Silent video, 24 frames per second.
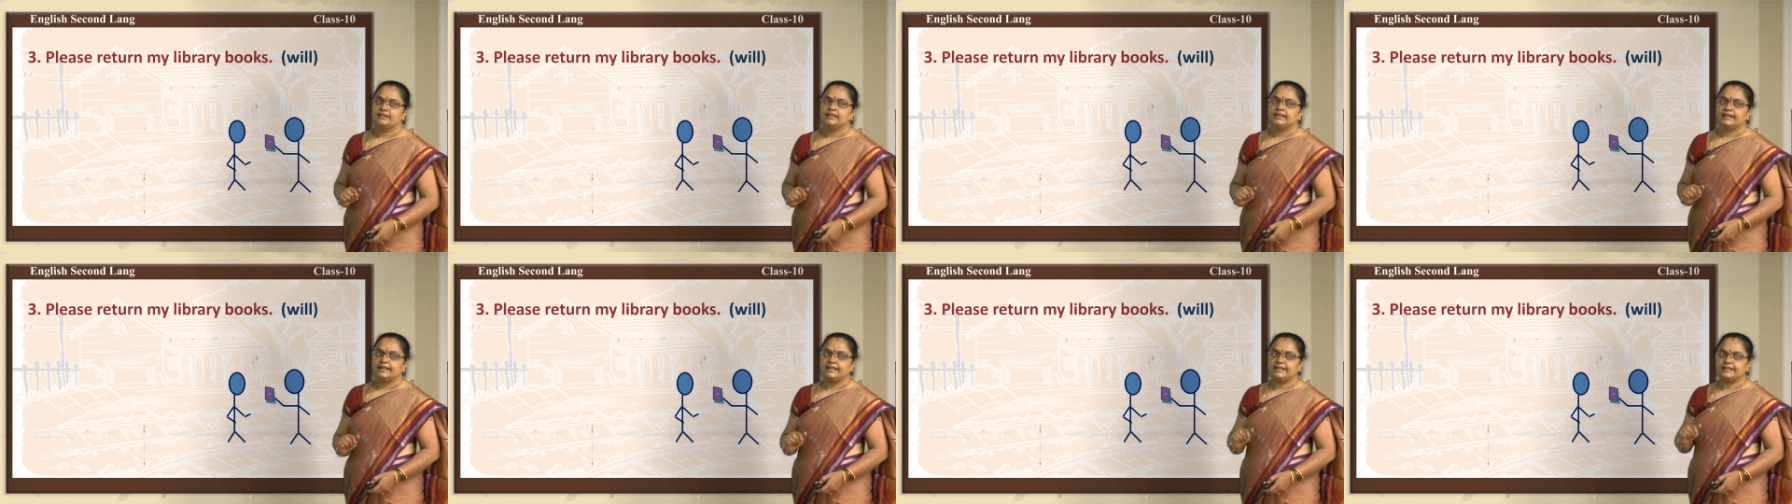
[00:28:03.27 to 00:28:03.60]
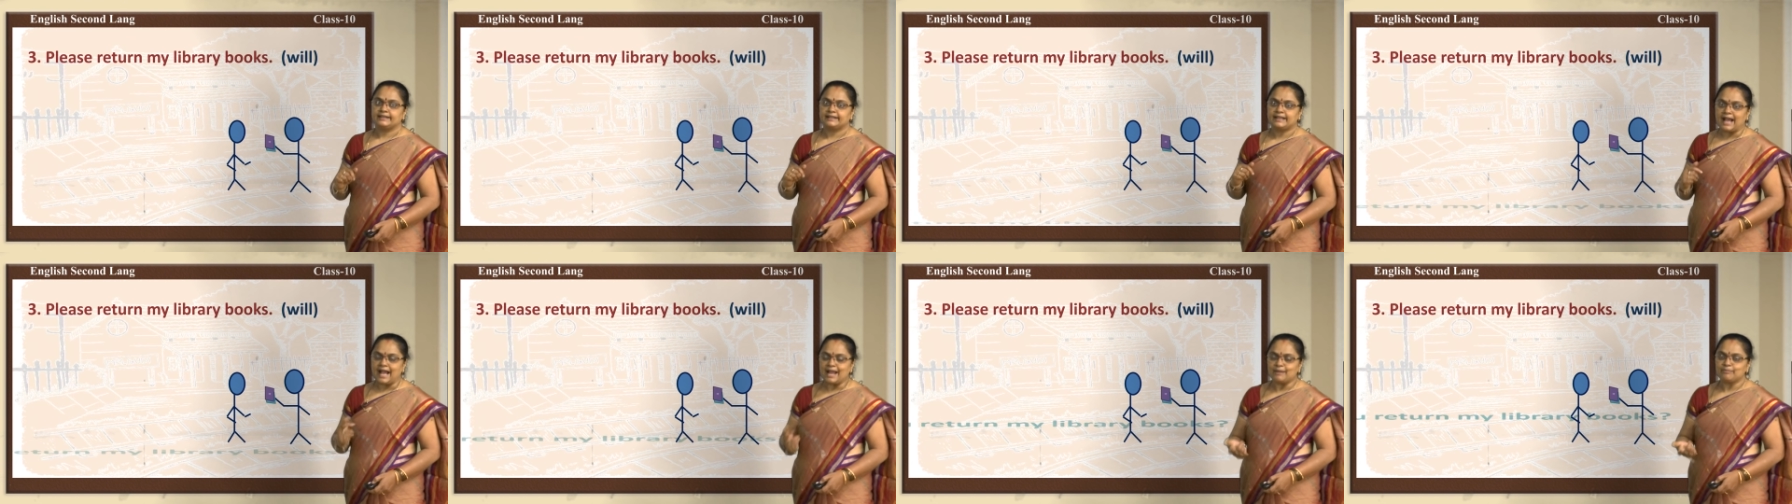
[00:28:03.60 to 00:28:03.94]
It
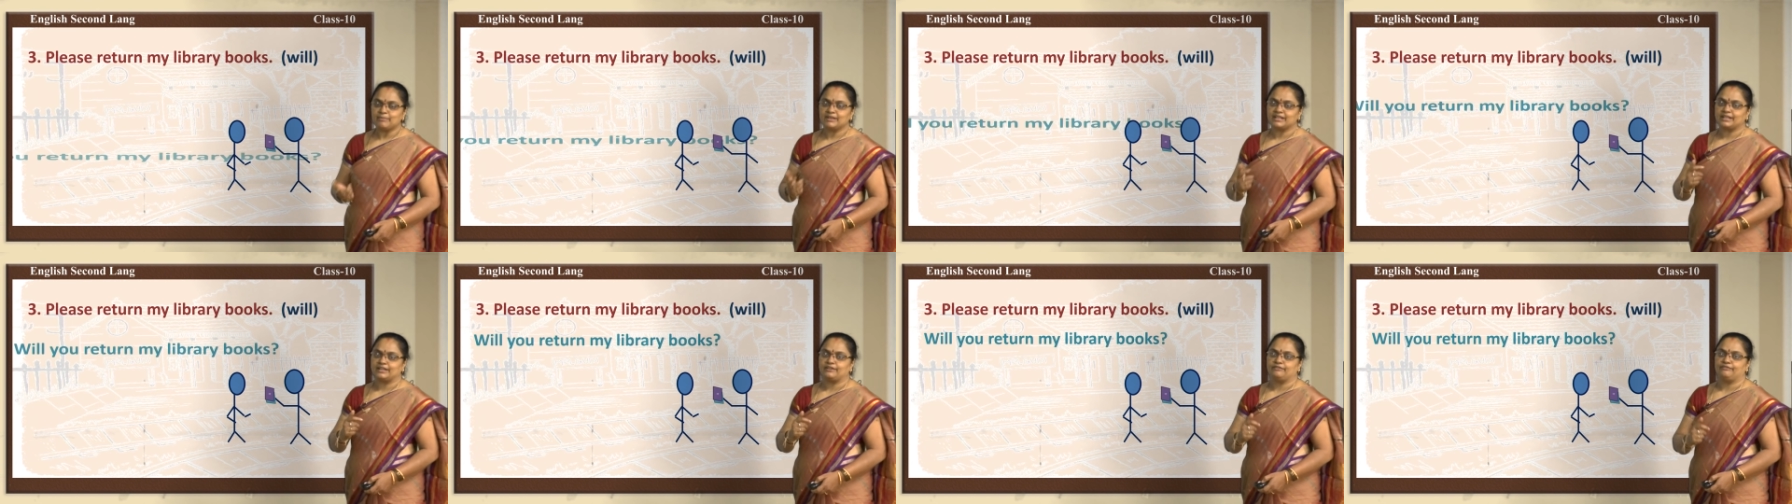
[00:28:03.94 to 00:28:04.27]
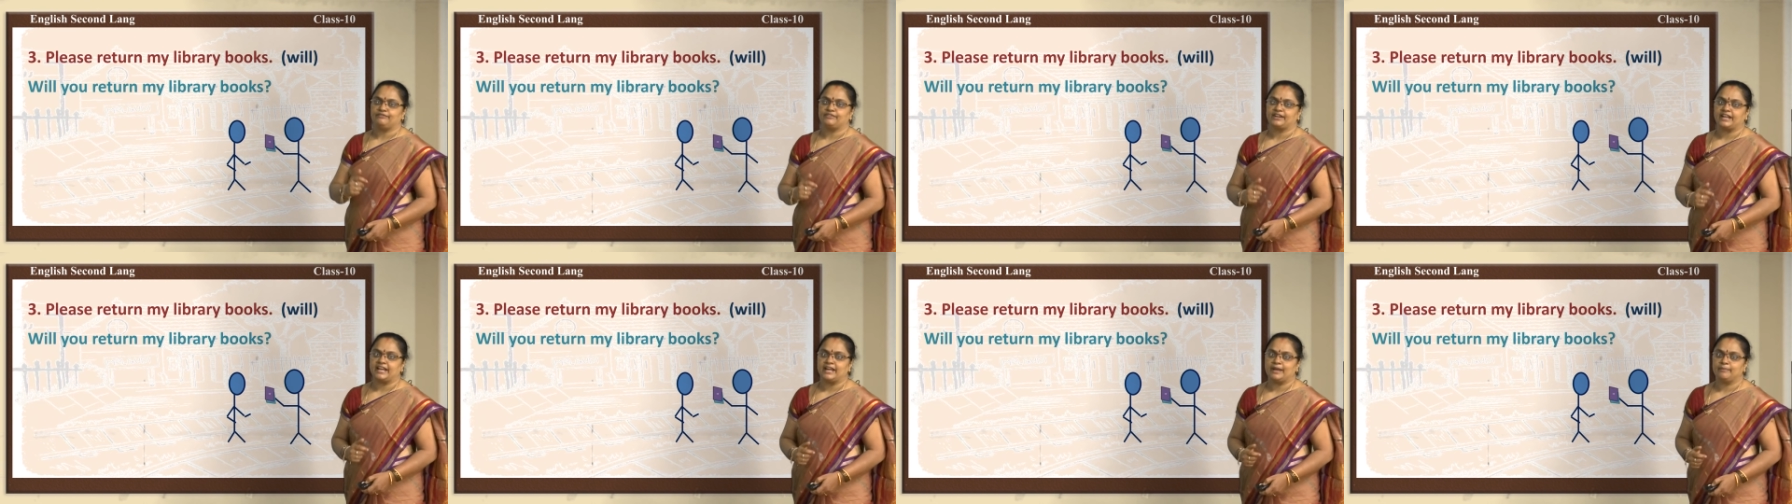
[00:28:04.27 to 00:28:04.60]
can be
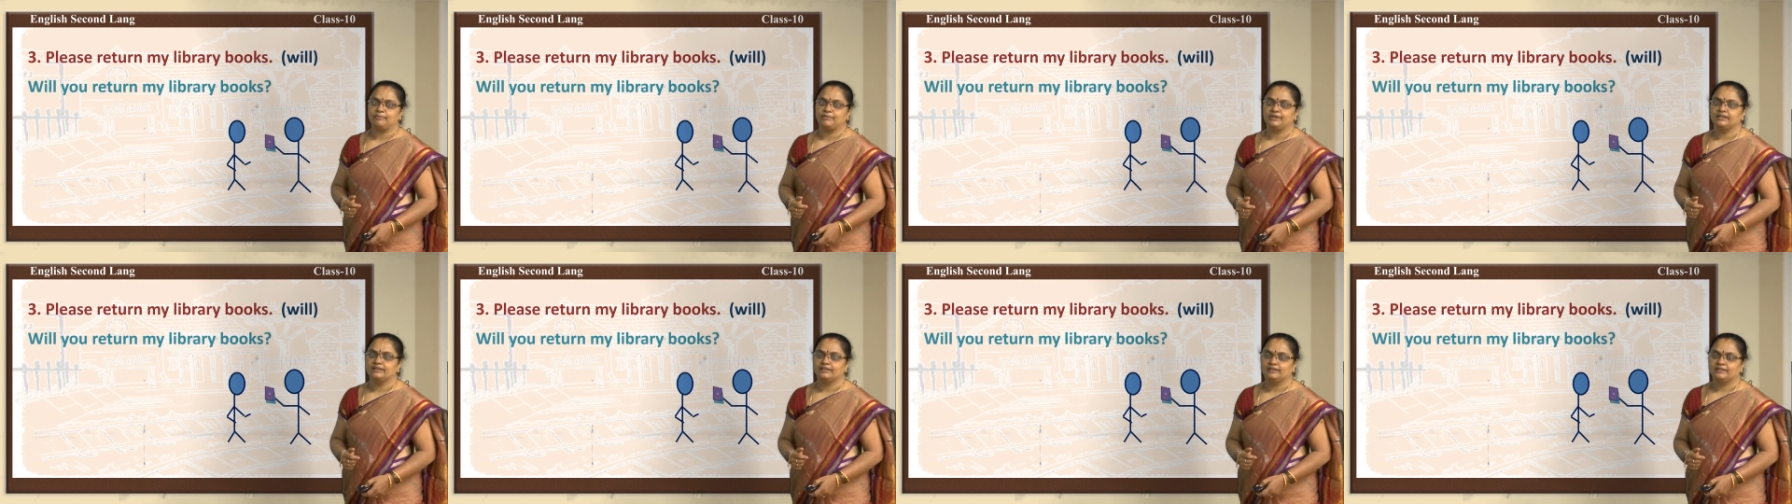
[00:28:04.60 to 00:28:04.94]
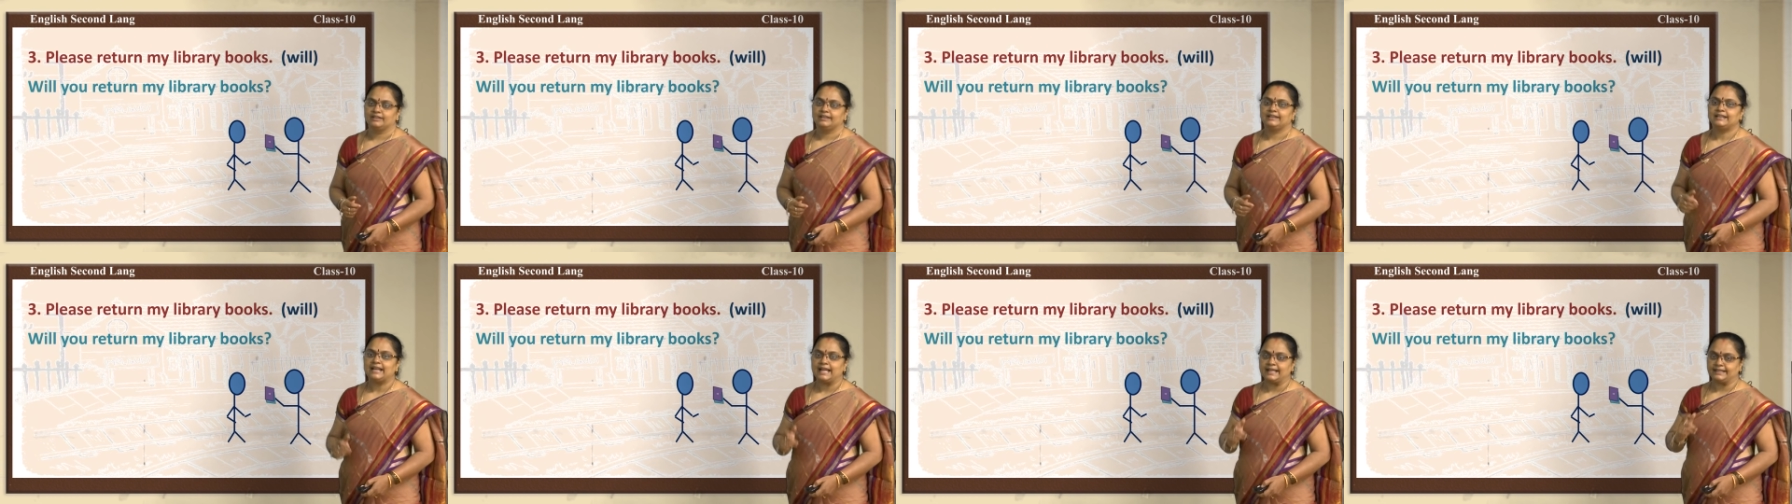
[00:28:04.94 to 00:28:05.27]
reframed
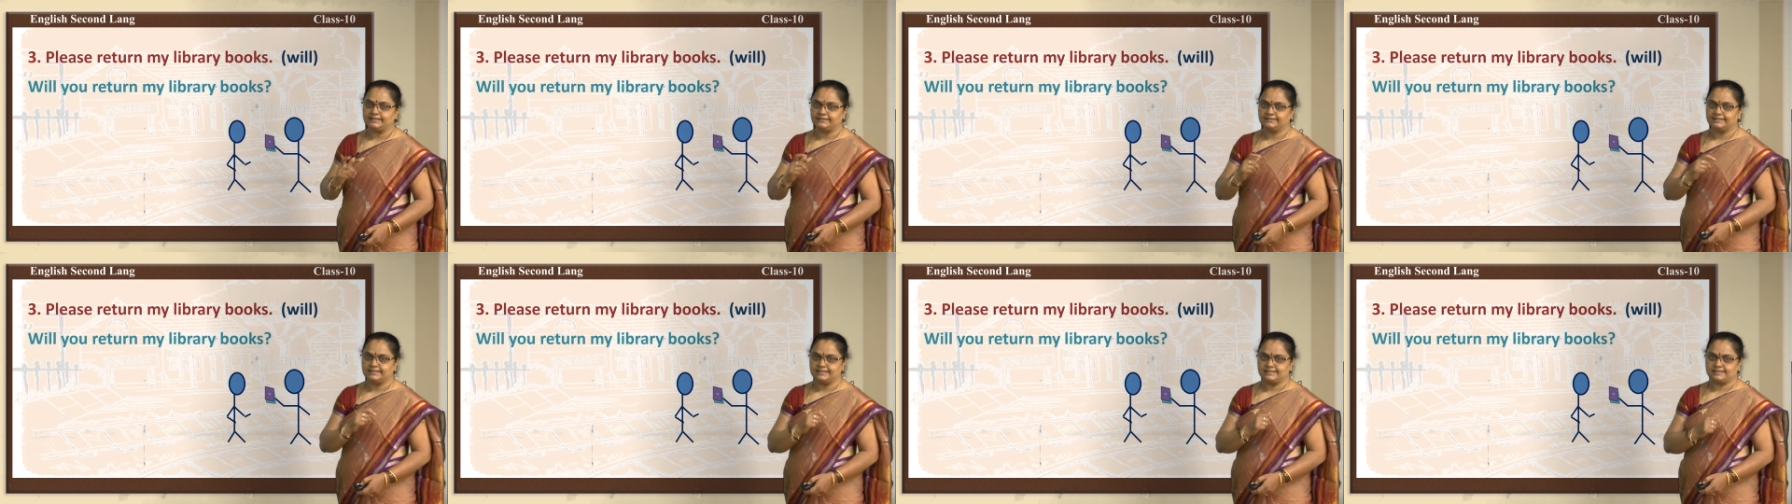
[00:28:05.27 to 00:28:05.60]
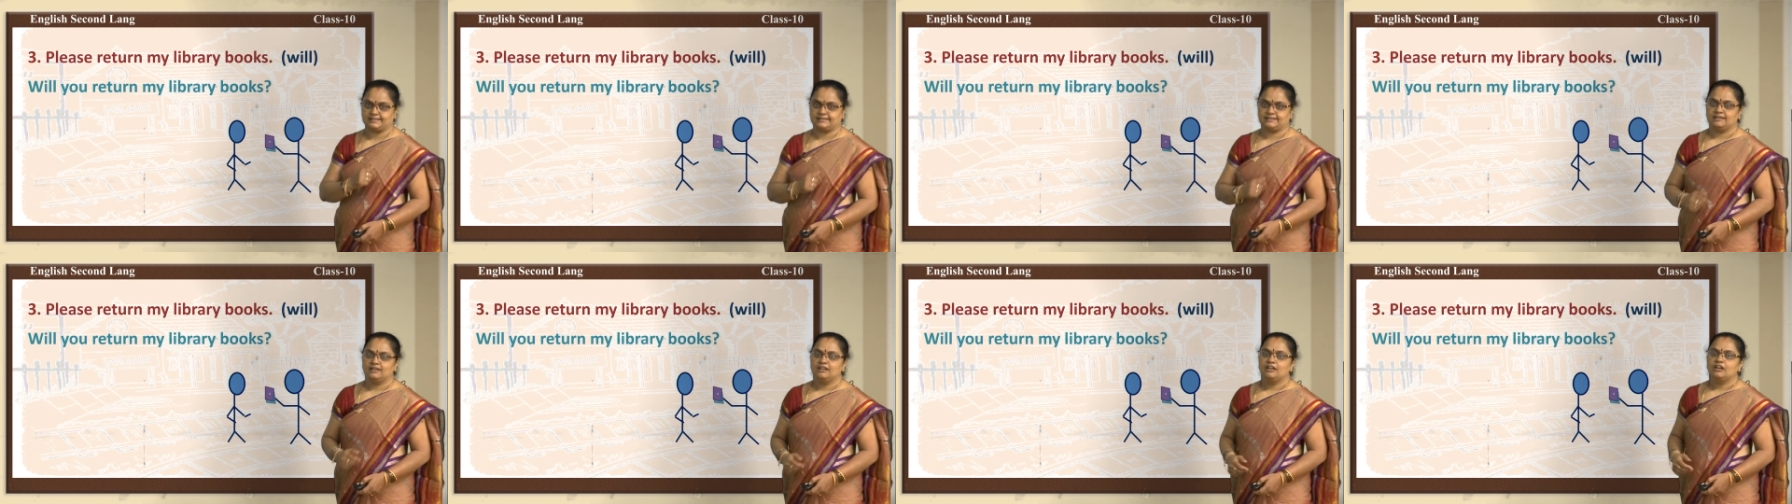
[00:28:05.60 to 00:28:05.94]
like this.